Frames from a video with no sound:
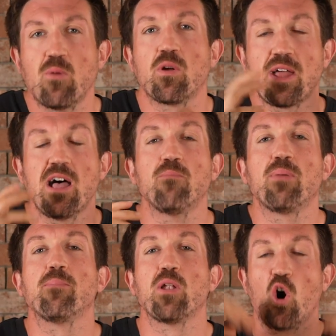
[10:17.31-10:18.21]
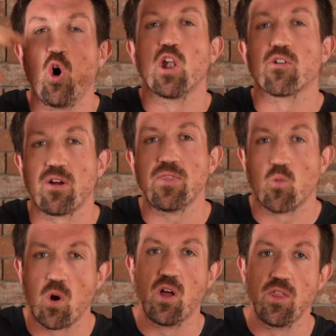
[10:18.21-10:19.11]
I wanted to help people all around
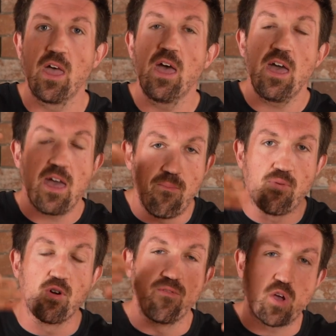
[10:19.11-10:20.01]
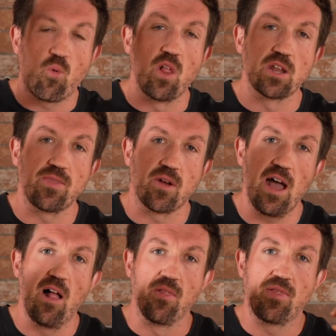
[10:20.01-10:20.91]
the world improve the quality of
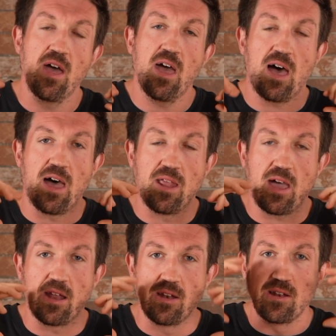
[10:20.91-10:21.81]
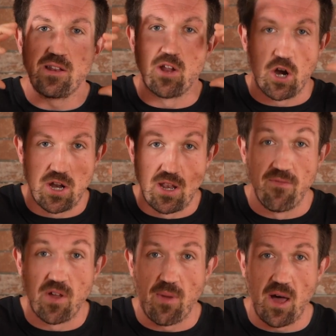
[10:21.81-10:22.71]
their health and learn to
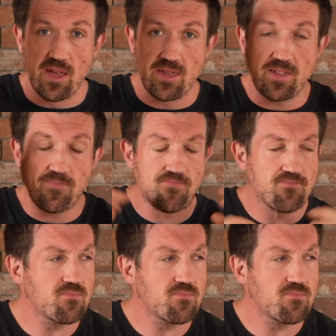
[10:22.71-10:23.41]
love their bodies.